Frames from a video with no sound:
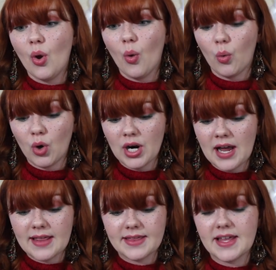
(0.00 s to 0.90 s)
or
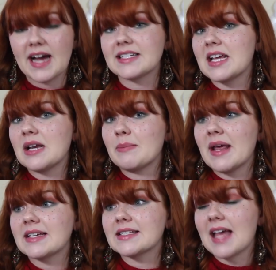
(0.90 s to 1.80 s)
that it
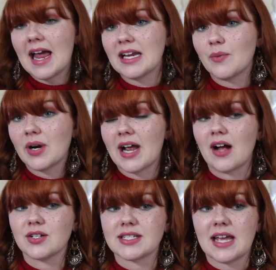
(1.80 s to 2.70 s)
makes anyone
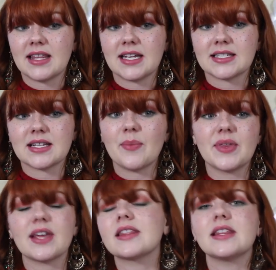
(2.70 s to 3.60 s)
else. I think
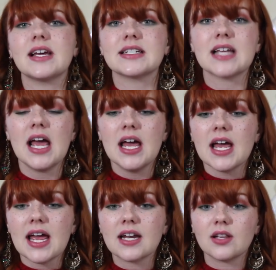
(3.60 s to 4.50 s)
something that
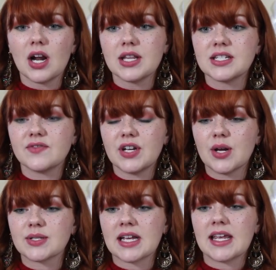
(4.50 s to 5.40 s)
in a lot of these
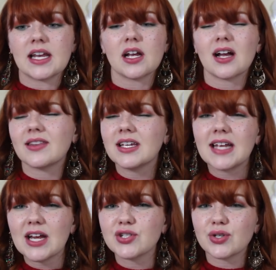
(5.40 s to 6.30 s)
videos I get the
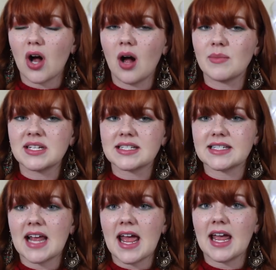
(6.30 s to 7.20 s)
occasional comment
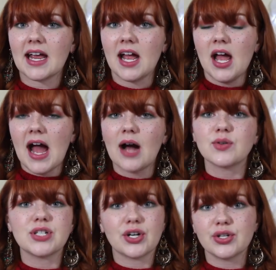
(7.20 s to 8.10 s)
saying, how
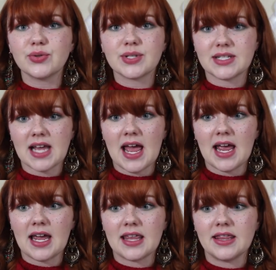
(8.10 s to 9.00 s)
dare you
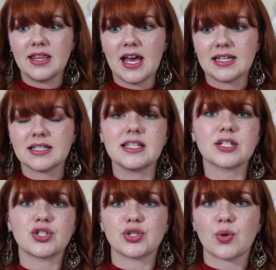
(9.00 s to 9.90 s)
say that
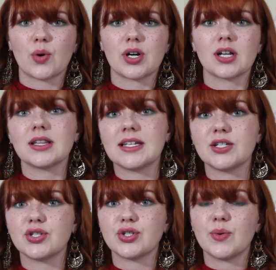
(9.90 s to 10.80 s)
this disorder
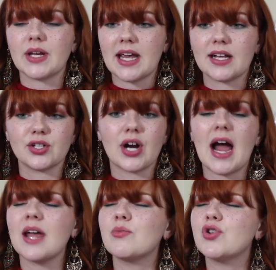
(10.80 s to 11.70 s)
leads to a killer.
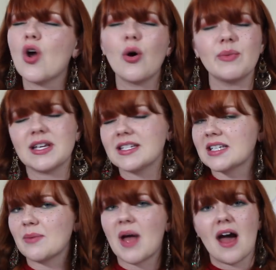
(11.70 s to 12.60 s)
I am no
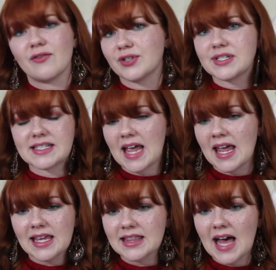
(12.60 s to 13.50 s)
means am ever
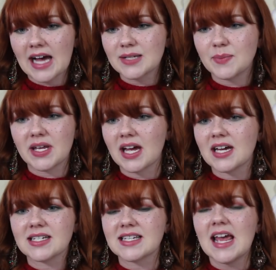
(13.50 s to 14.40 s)
saying that,
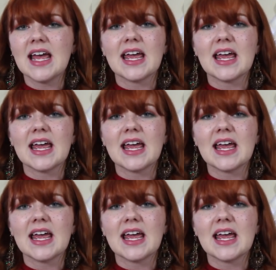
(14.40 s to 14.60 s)
because